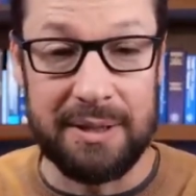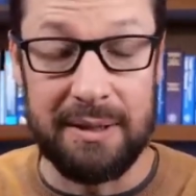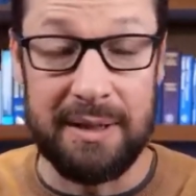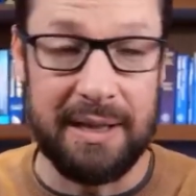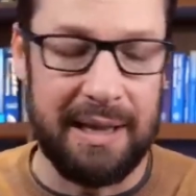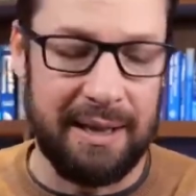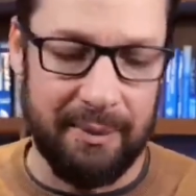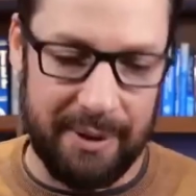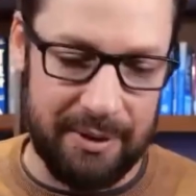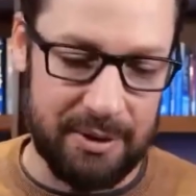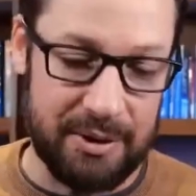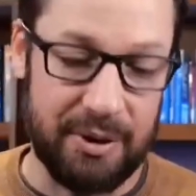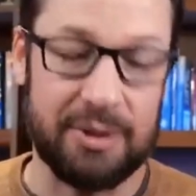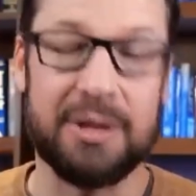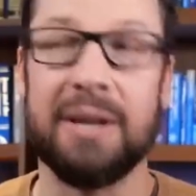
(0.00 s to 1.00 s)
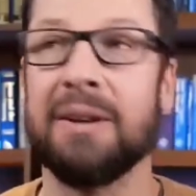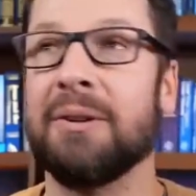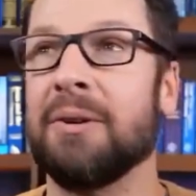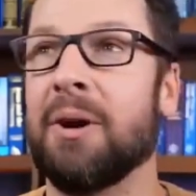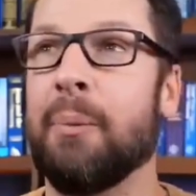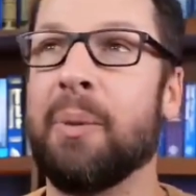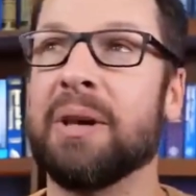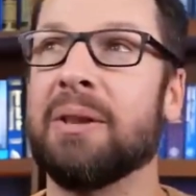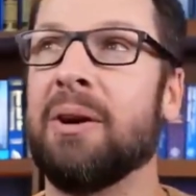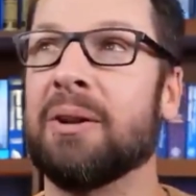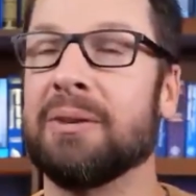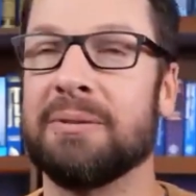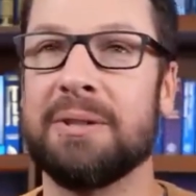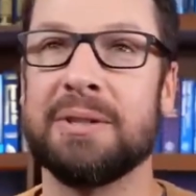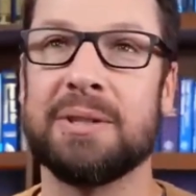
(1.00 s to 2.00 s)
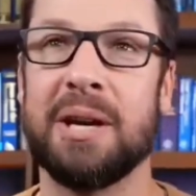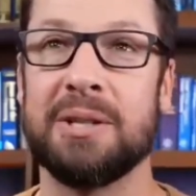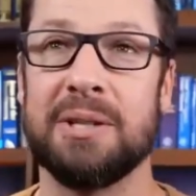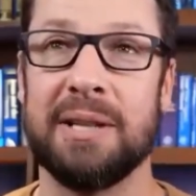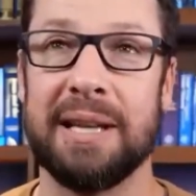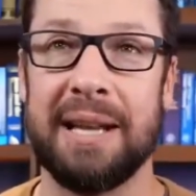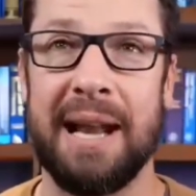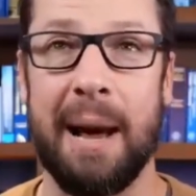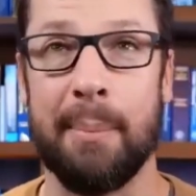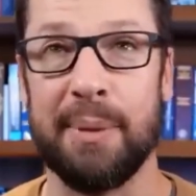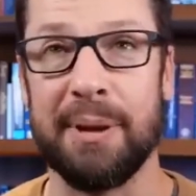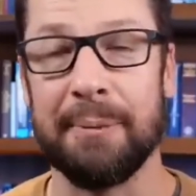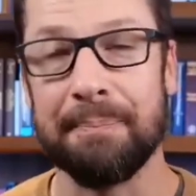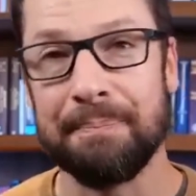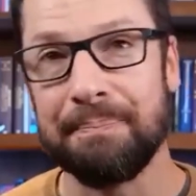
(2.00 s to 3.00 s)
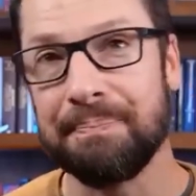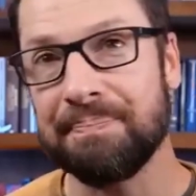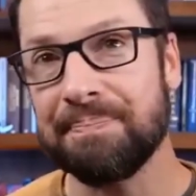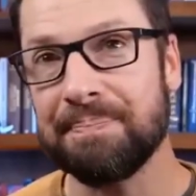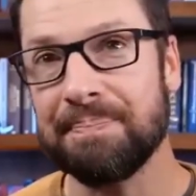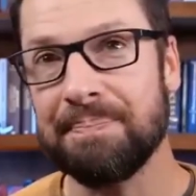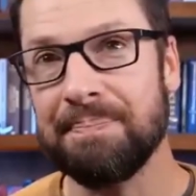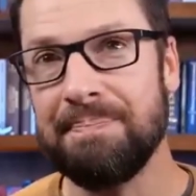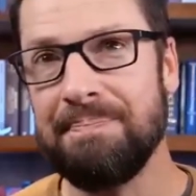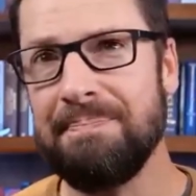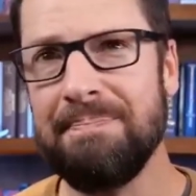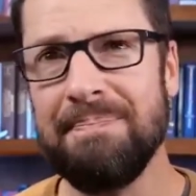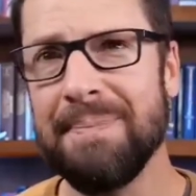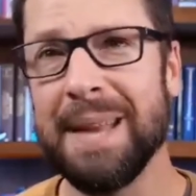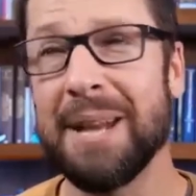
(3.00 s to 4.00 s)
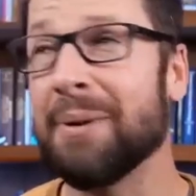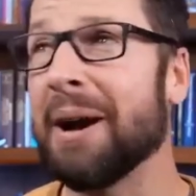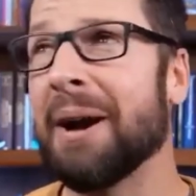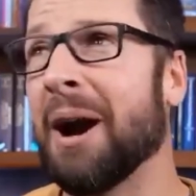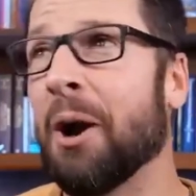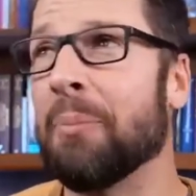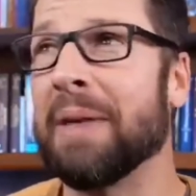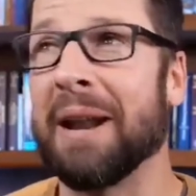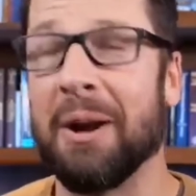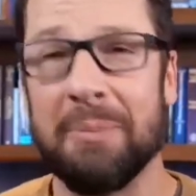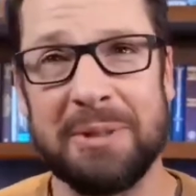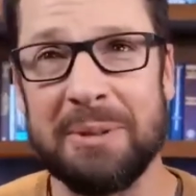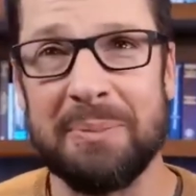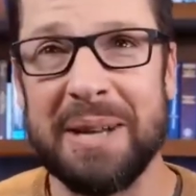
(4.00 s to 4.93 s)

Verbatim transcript: And anyway, there's there's a, a big long discussion that can happen there. Anyway, I hope that helps.